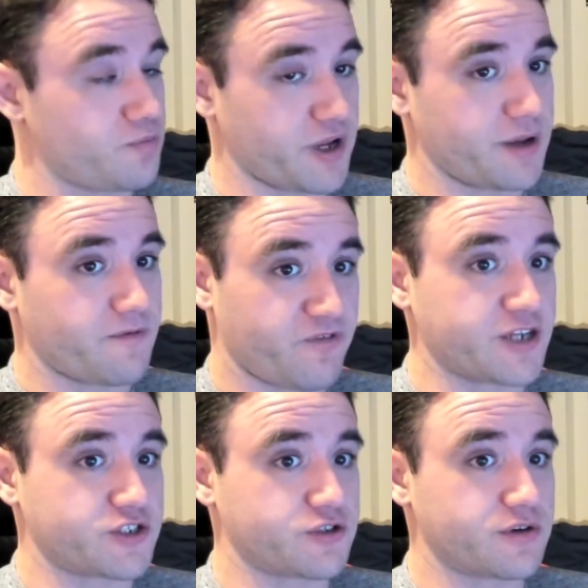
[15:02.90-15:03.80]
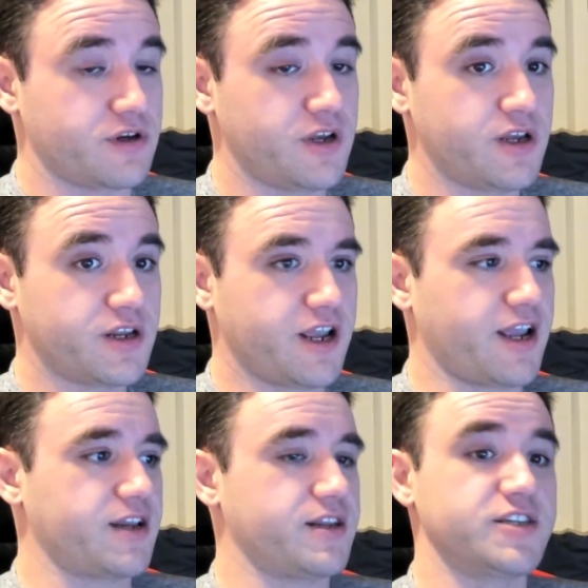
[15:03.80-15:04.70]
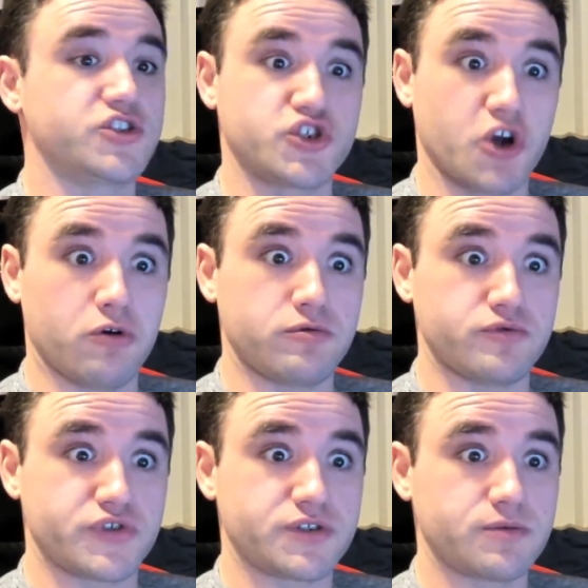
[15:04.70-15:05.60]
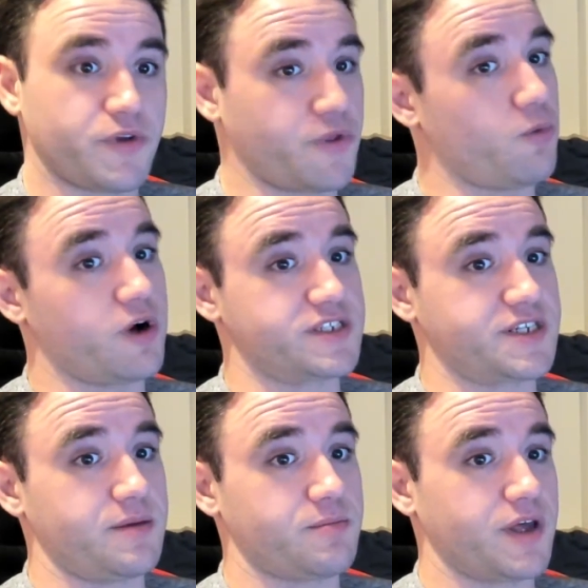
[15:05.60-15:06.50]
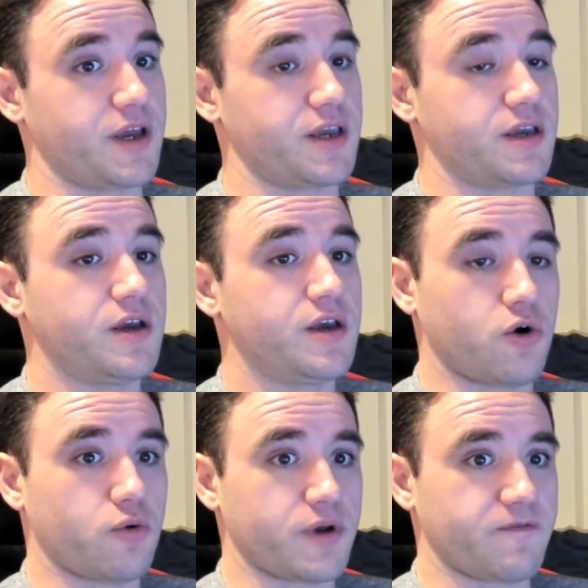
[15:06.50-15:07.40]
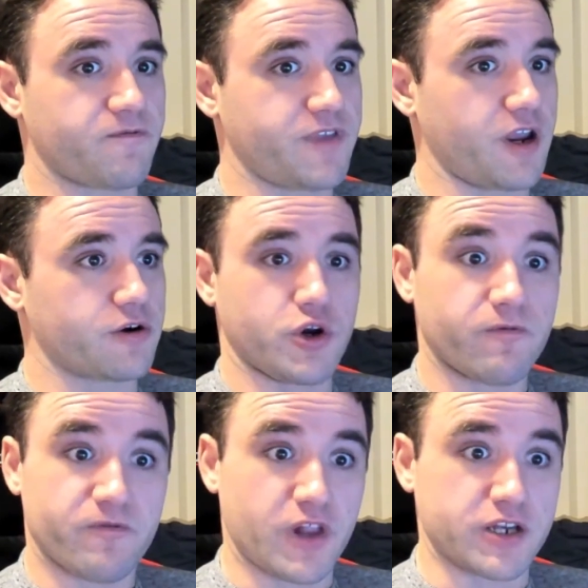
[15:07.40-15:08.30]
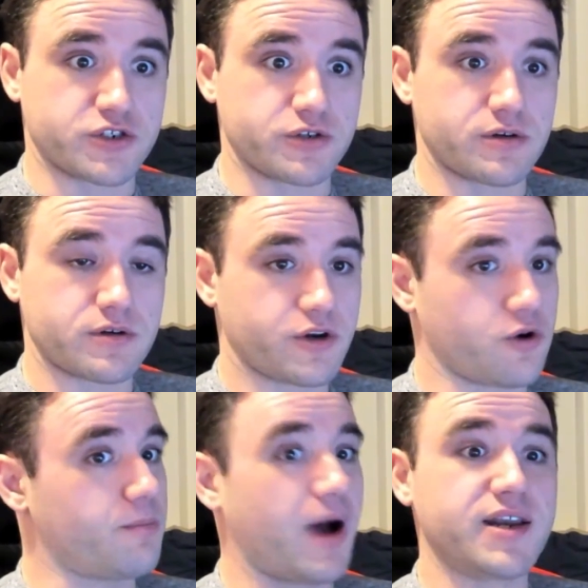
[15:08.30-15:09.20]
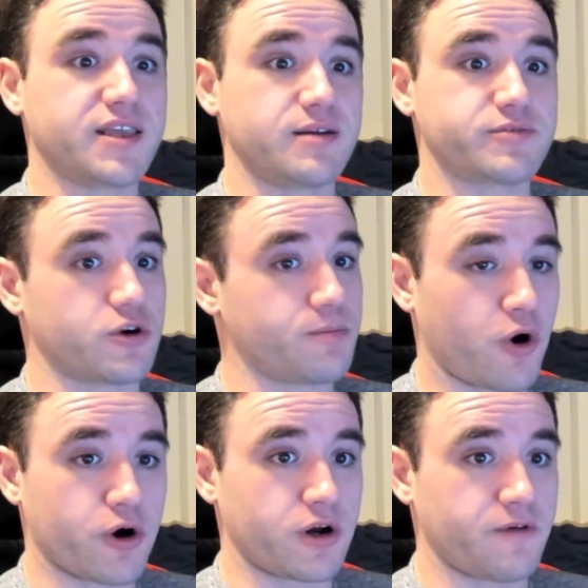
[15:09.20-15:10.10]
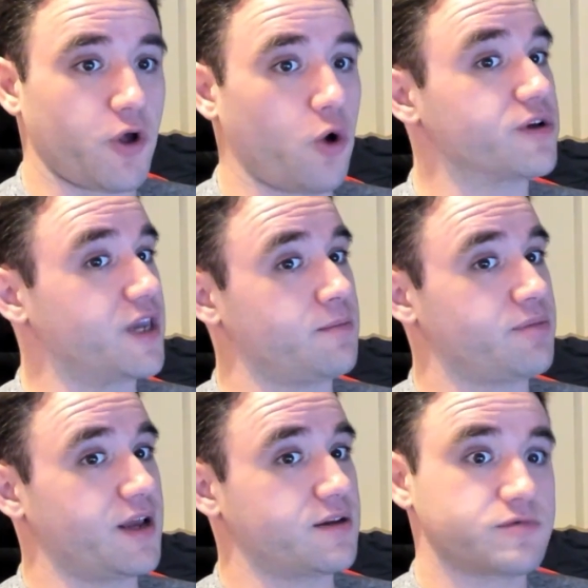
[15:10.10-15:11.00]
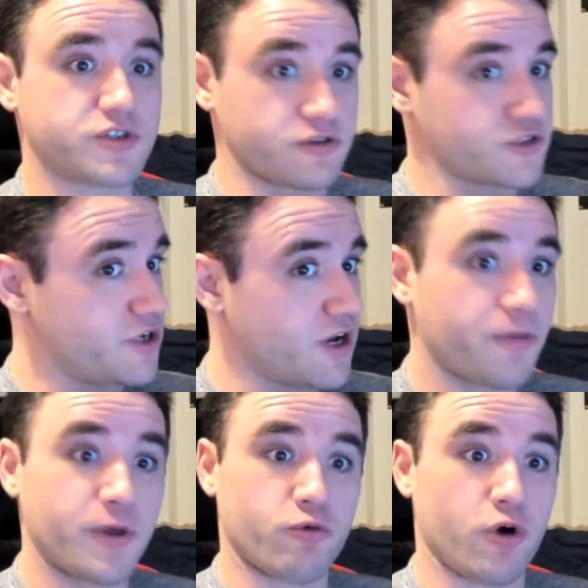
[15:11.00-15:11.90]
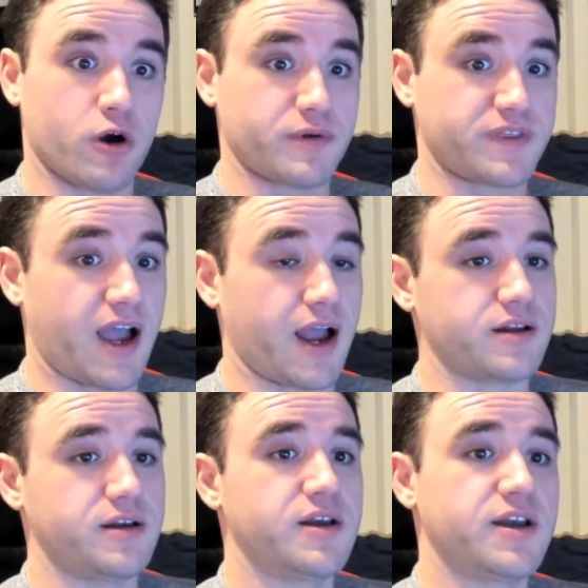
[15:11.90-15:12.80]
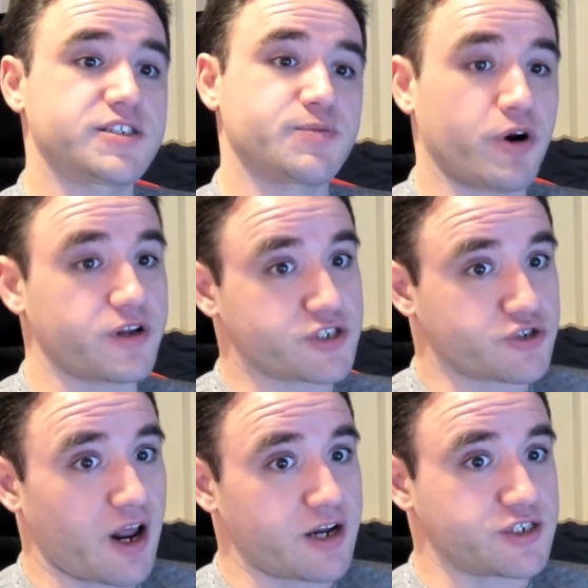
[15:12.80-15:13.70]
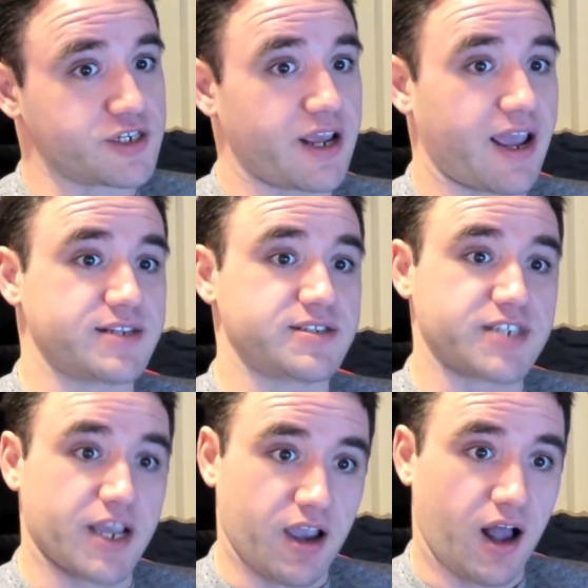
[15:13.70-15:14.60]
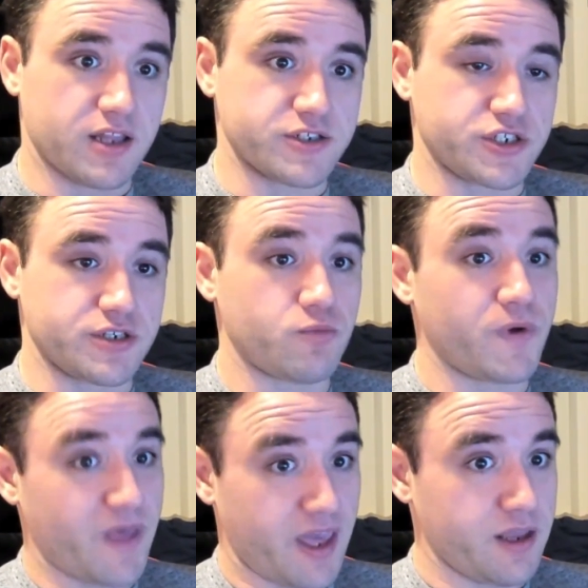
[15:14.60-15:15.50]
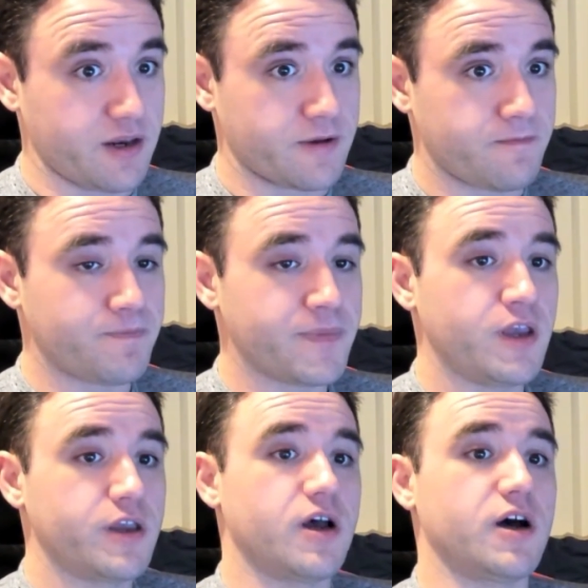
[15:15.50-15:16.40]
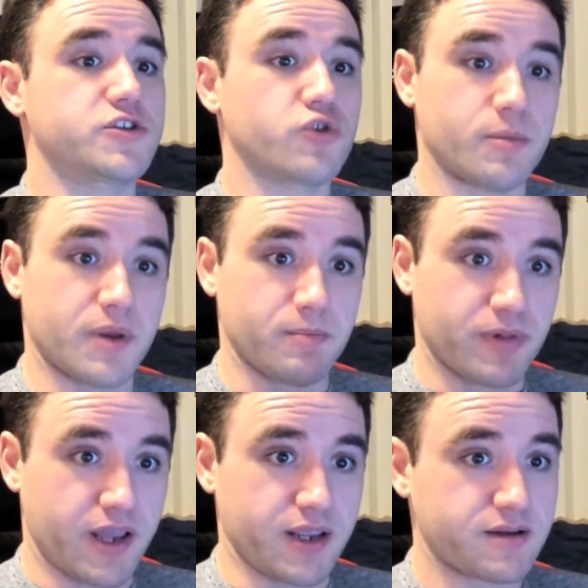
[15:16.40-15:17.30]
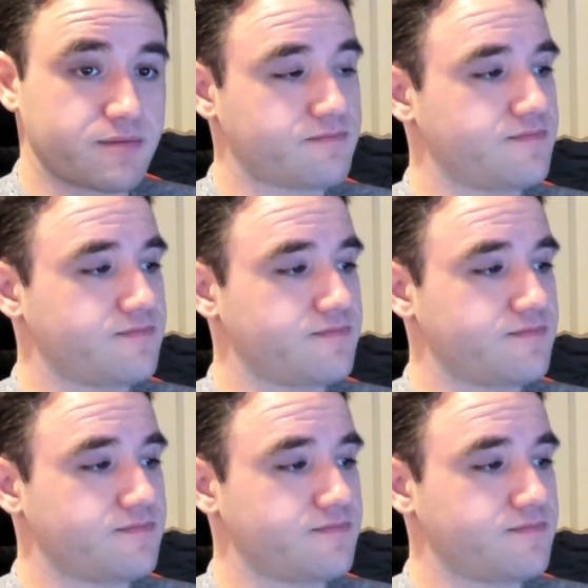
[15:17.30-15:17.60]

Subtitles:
if you're playing flustered. And it shows within one's gameplay if they're flustered. You know, mind games are part of the whole game plan, so there's nothing wrong with that. It's part of the strategy and psychology within tournament play.